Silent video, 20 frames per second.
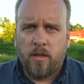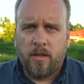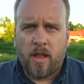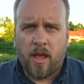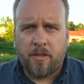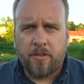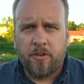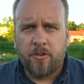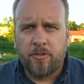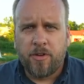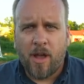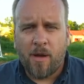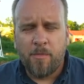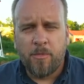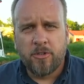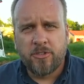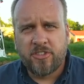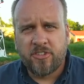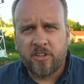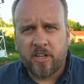Now your
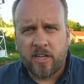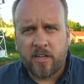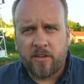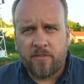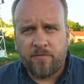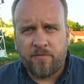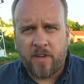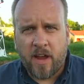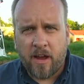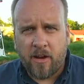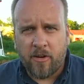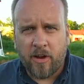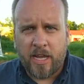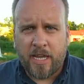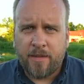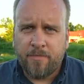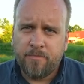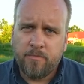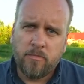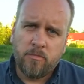numbers are going to
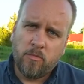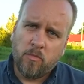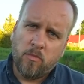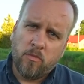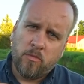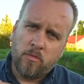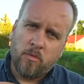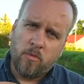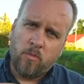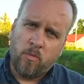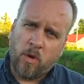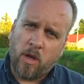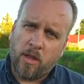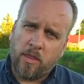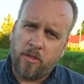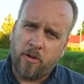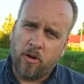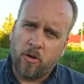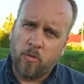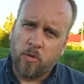vary
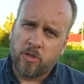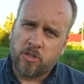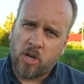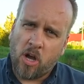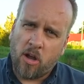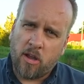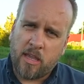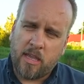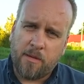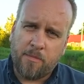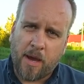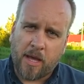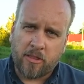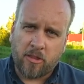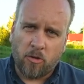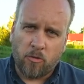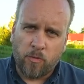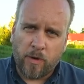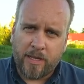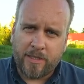whether we're talking about
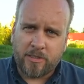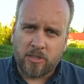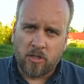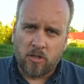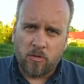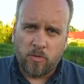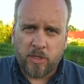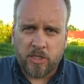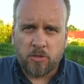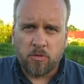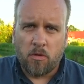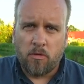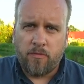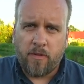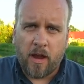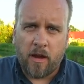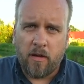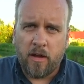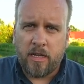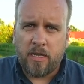the rental, which will
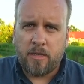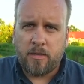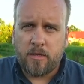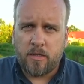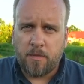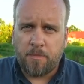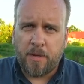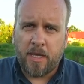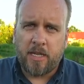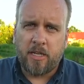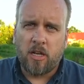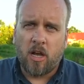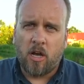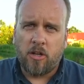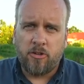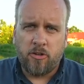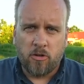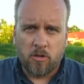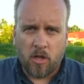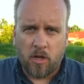vary depending
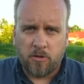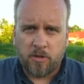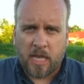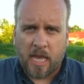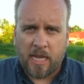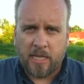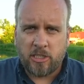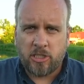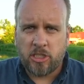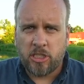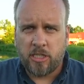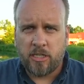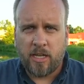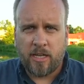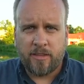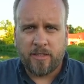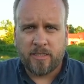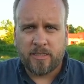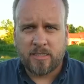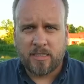on your location
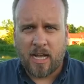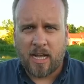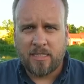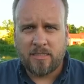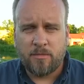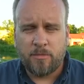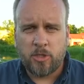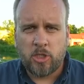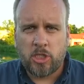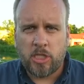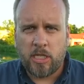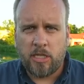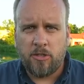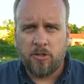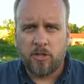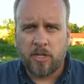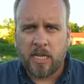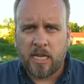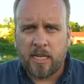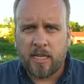and the size of machine
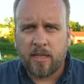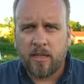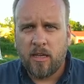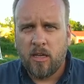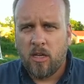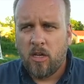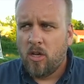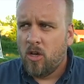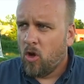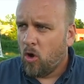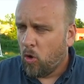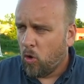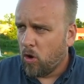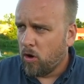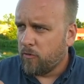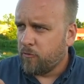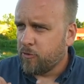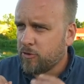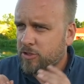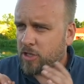you're getting,
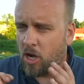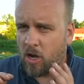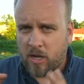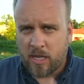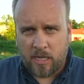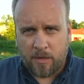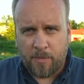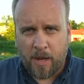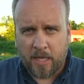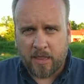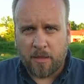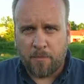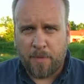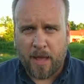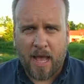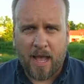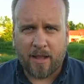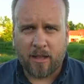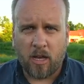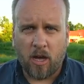or if we're talking about the
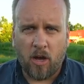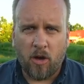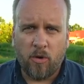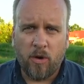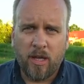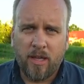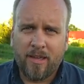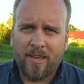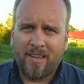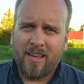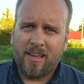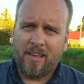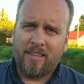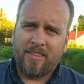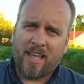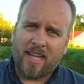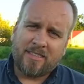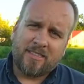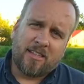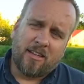backhoe,
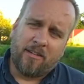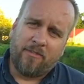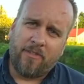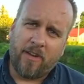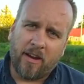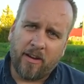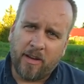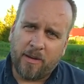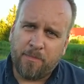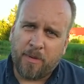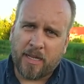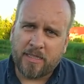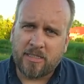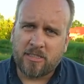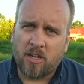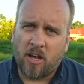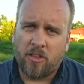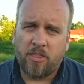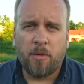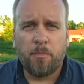that's going to vary
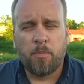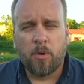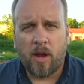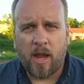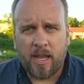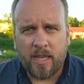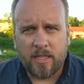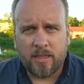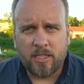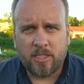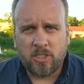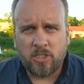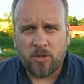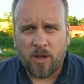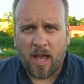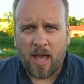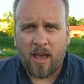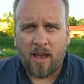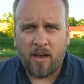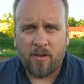based on the brand that you
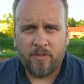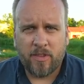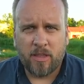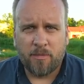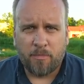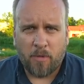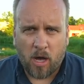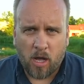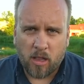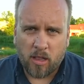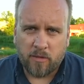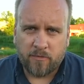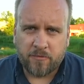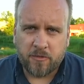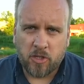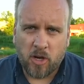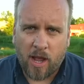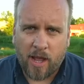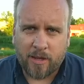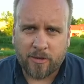have and the model of
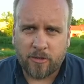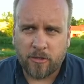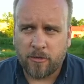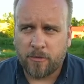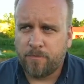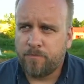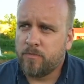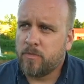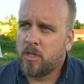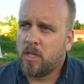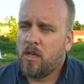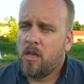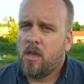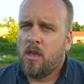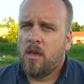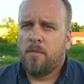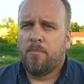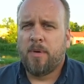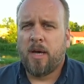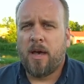tractor.
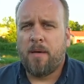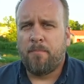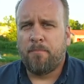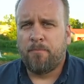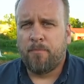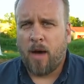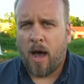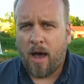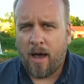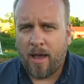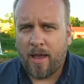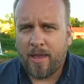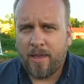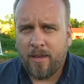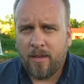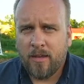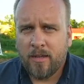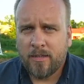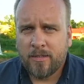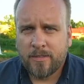But
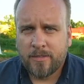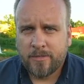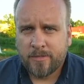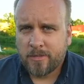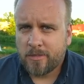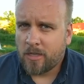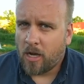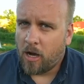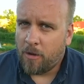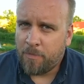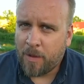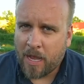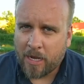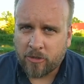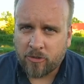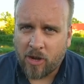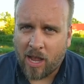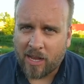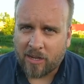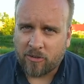my
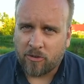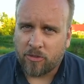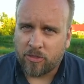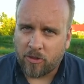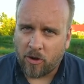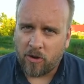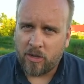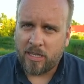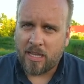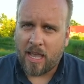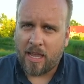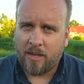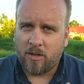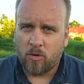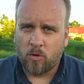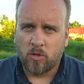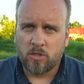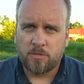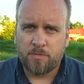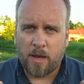compact tractor, 38
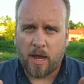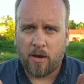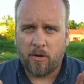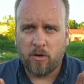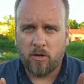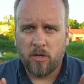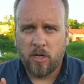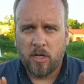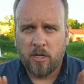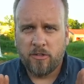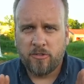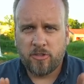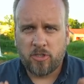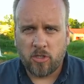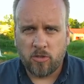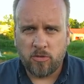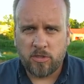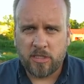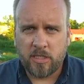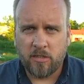horsepower,
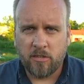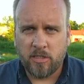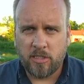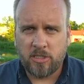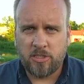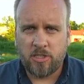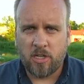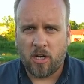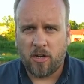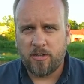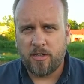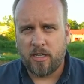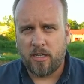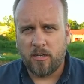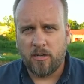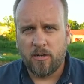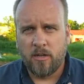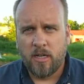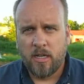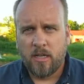2 Series John
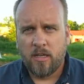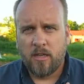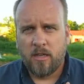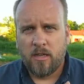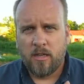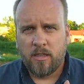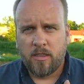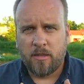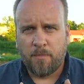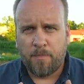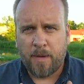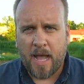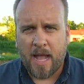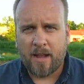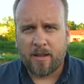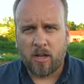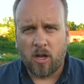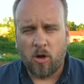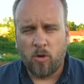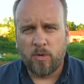Deere, the
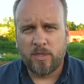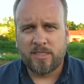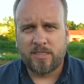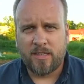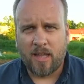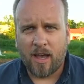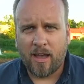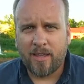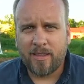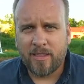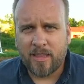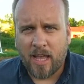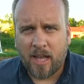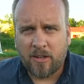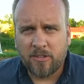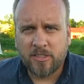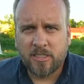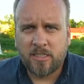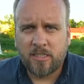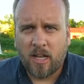backhoe was
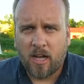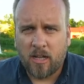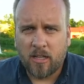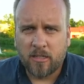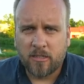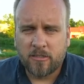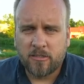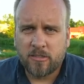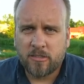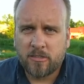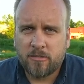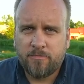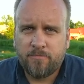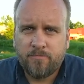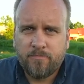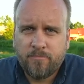$9,000.